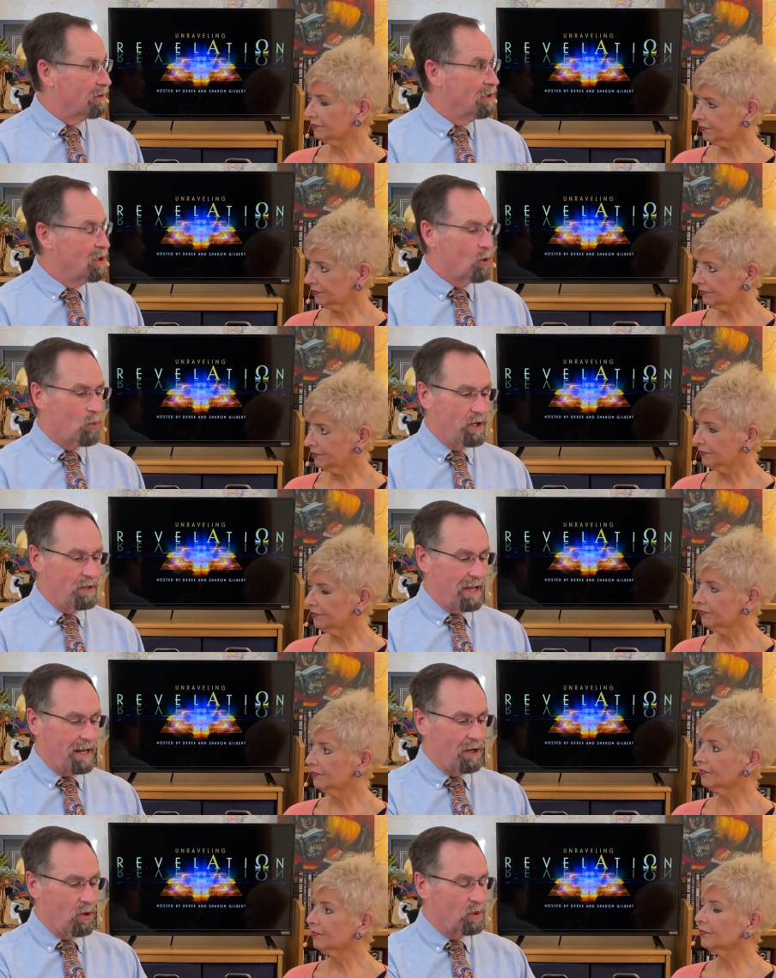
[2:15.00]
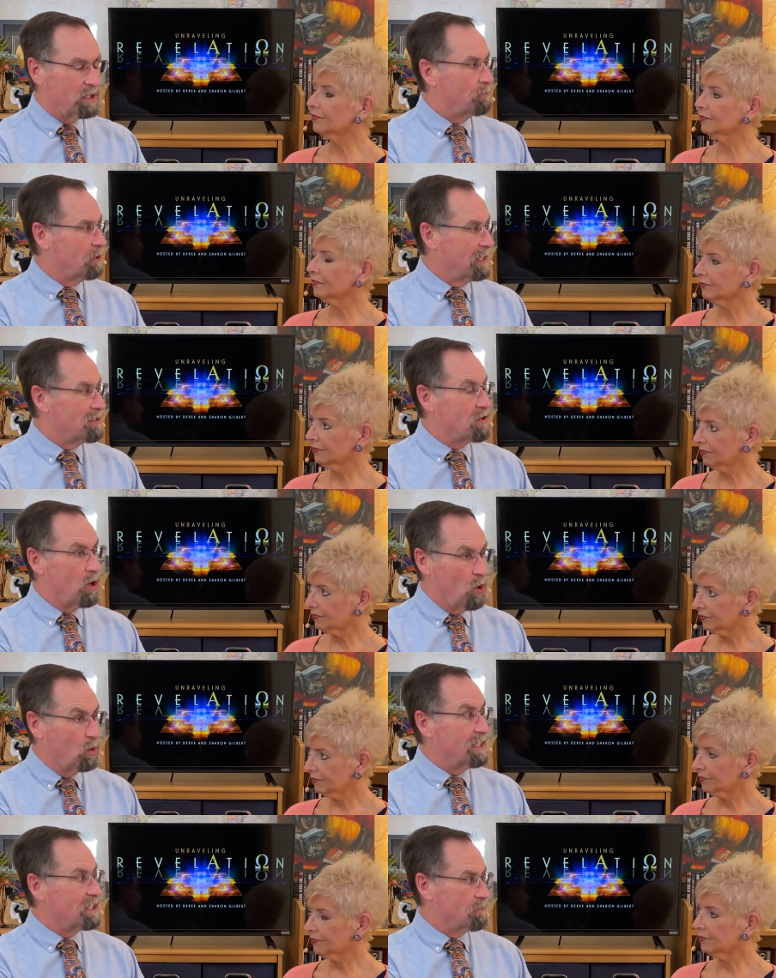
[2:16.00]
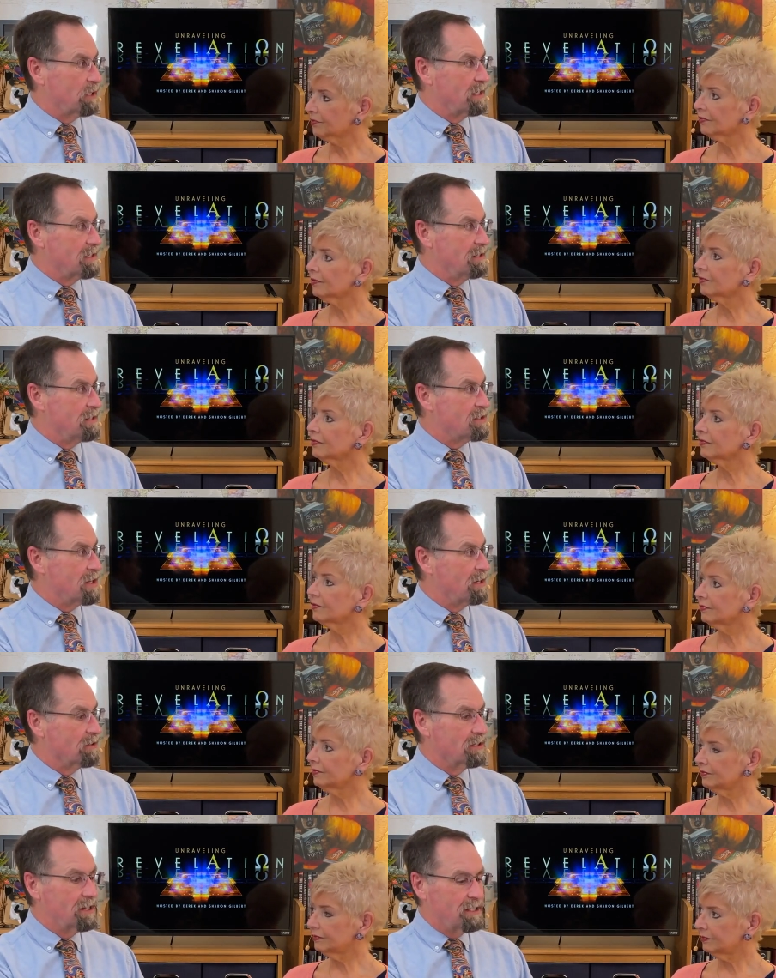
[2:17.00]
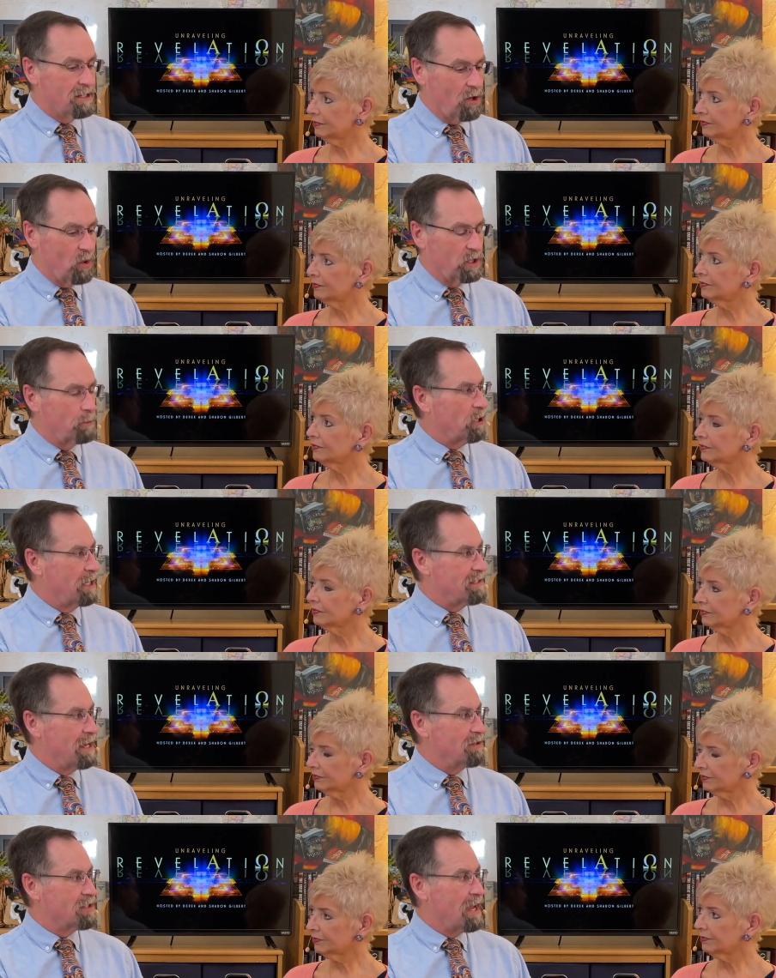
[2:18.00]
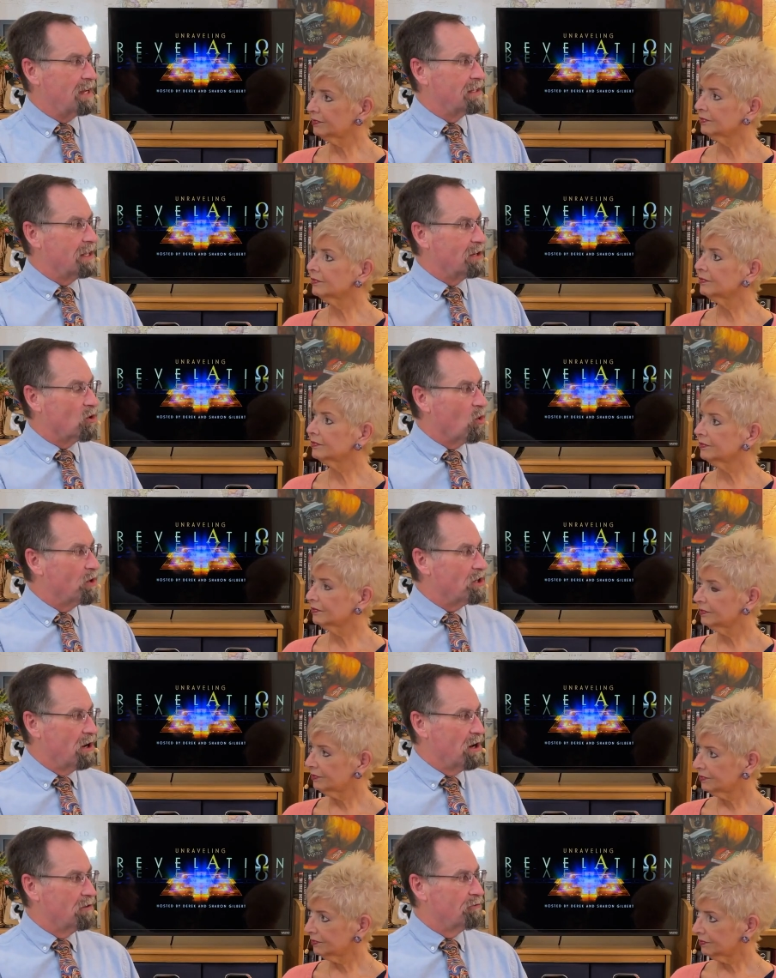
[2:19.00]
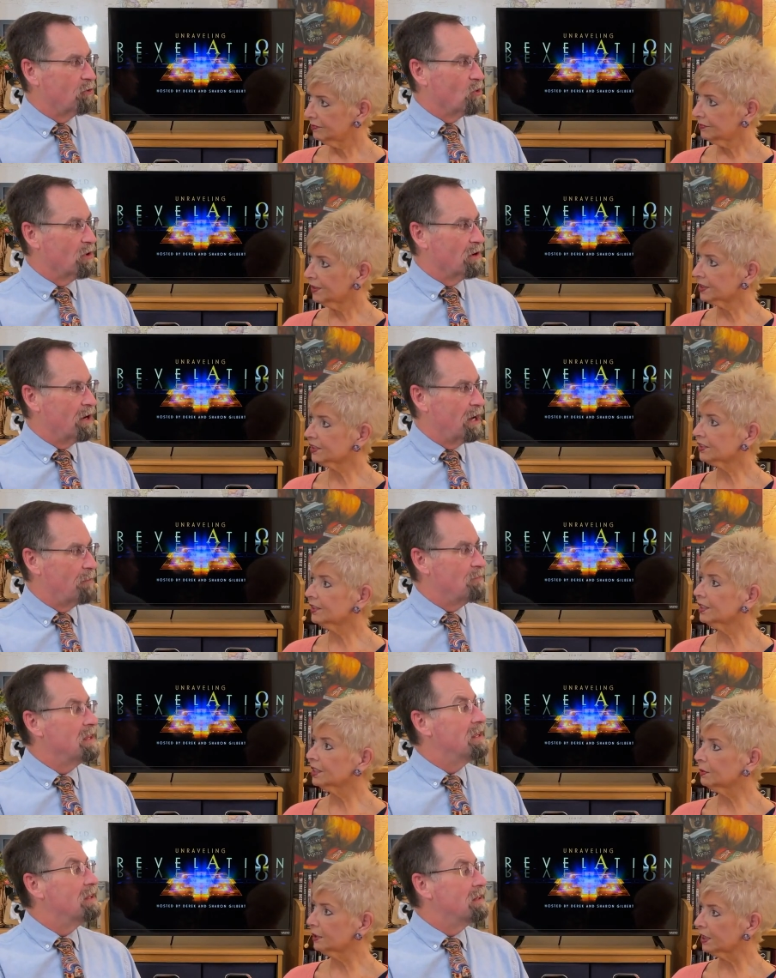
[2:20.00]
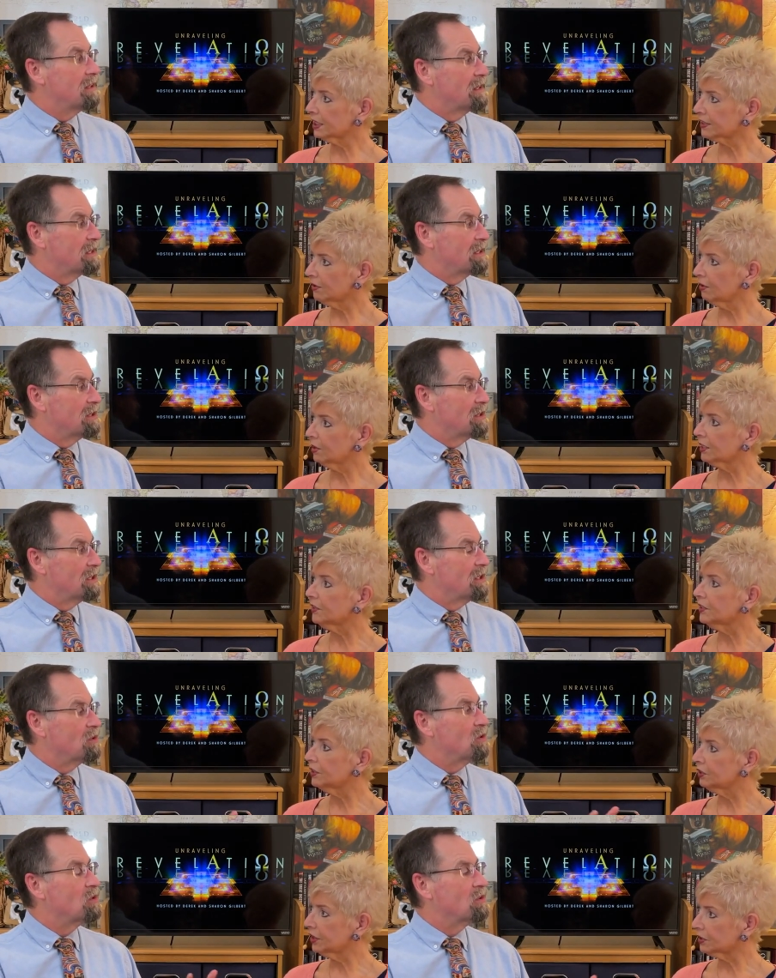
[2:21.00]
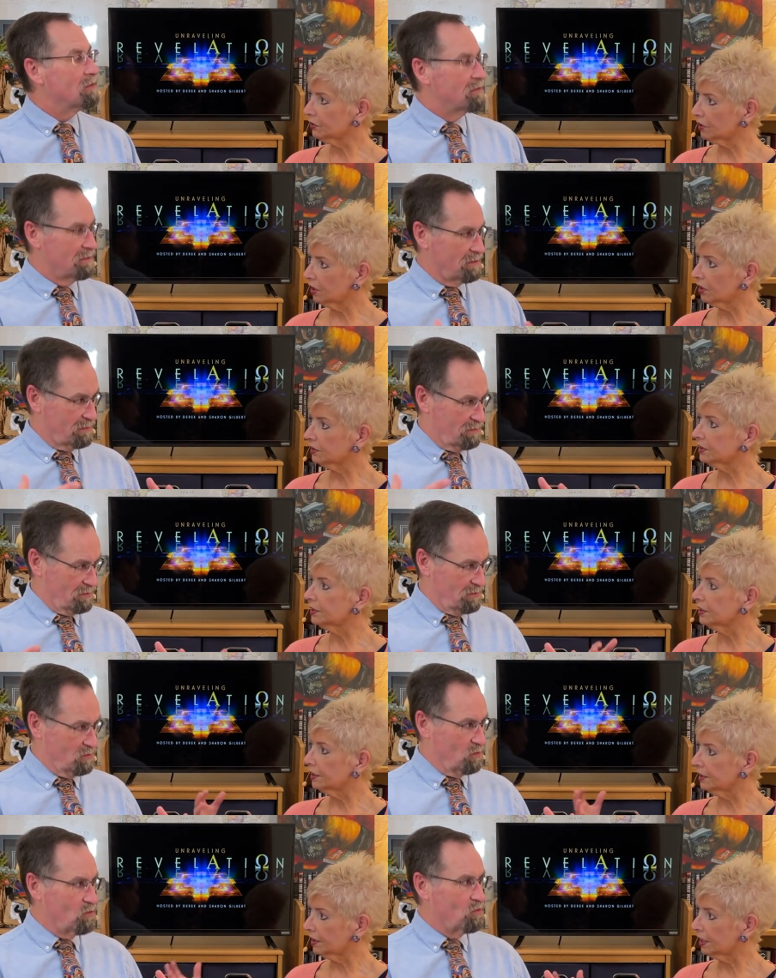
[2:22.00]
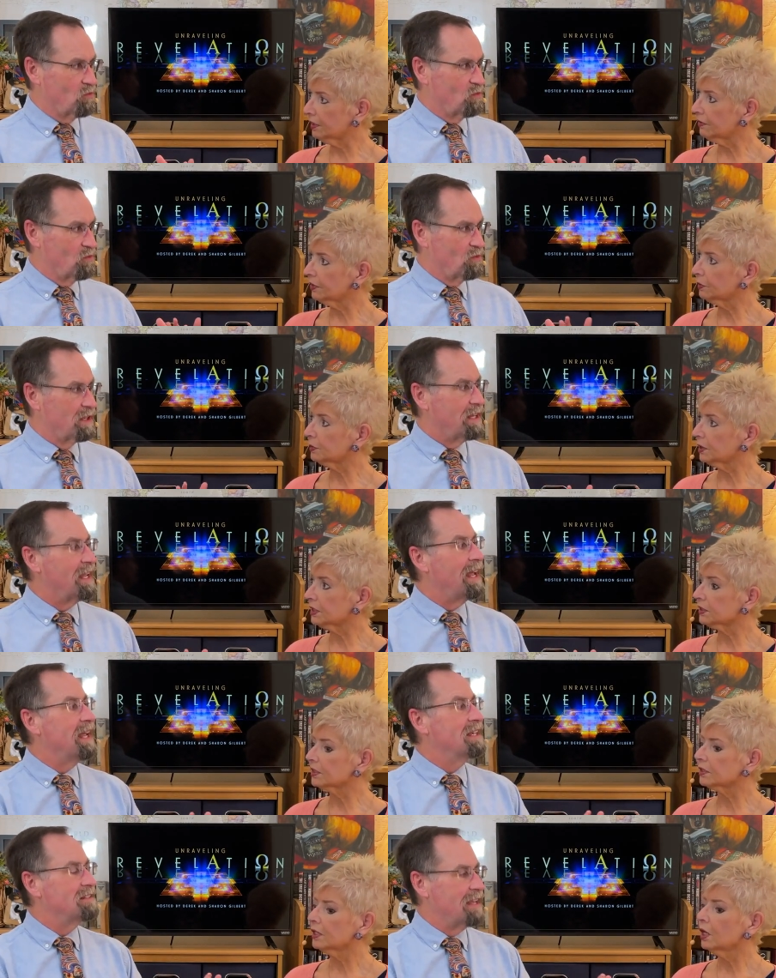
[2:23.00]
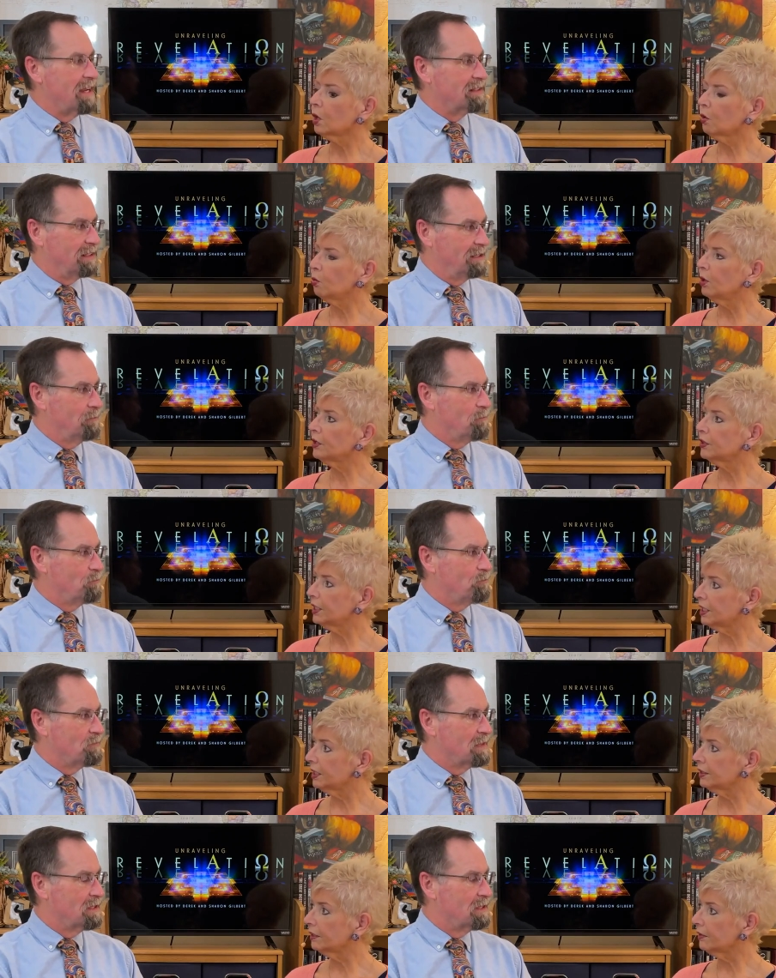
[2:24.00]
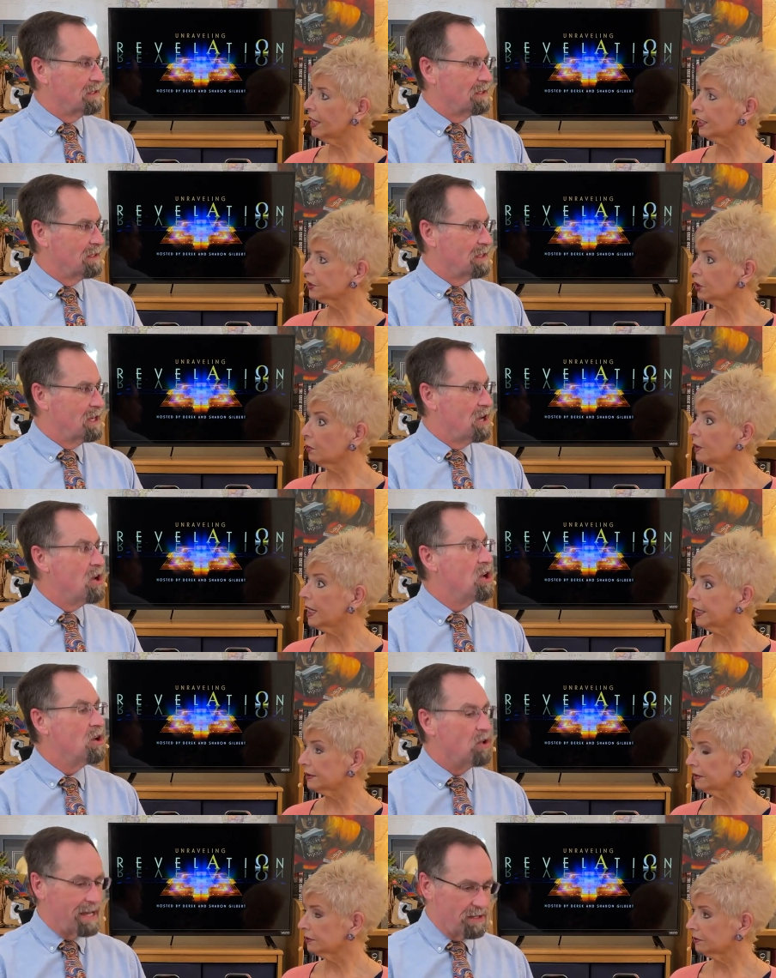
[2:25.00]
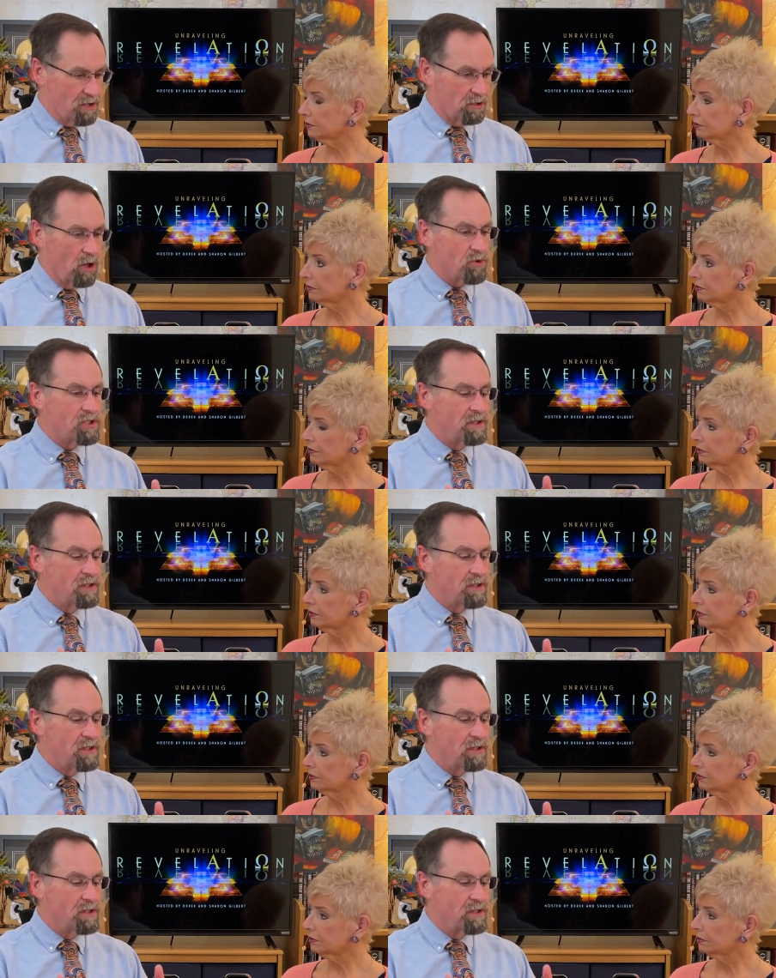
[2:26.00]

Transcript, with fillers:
Speaker 1: mm-hmm. where you've got a holy place, the holiest place in the center, mm-hmm. a holy place outside it, then a courtyard for uh, a
Speaker 2: little bit less holy, and then you get to a garden and, and a lot of other places exactly within that domain.
Speaker 1: Uh, the closer you